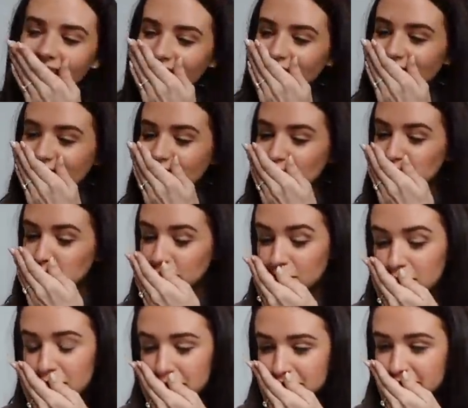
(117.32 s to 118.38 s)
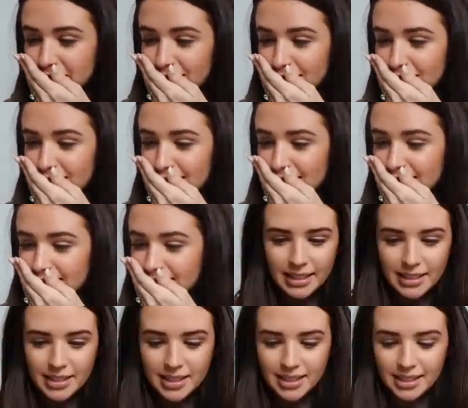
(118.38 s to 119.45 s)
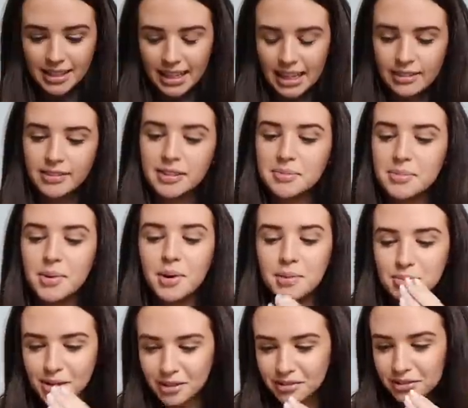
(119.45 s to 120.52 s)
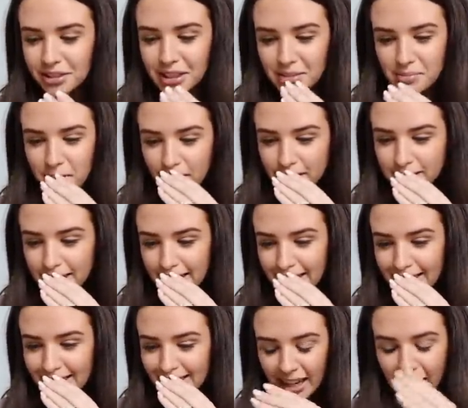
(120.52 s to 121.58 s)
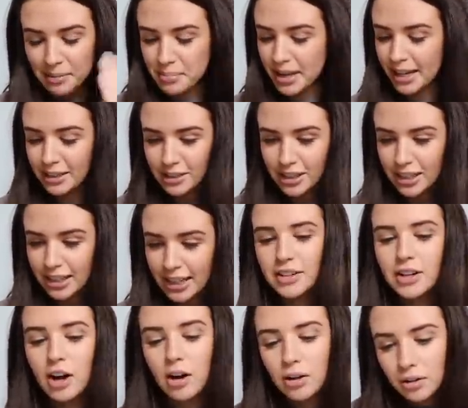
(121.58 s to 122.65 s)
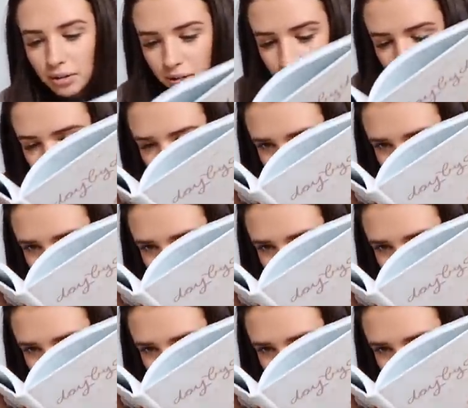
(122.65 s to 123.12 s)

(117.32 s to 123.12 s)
It's beautiful. It is even more beautiful in person than I pictured. I have a cold,